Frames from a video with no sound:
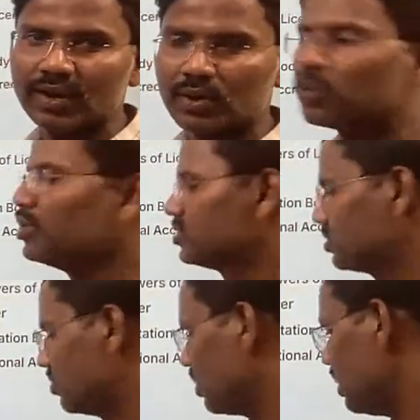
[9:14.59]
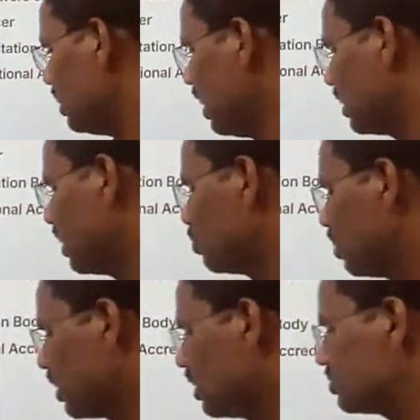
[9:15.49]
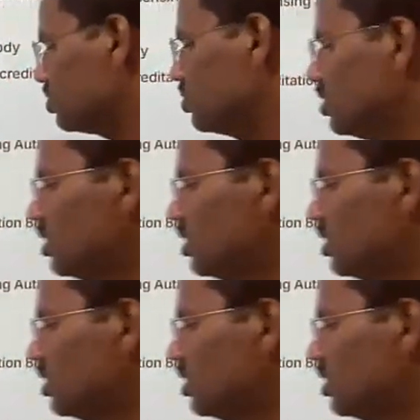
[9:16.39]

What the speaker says: rules. Okay, I'll tell you that also.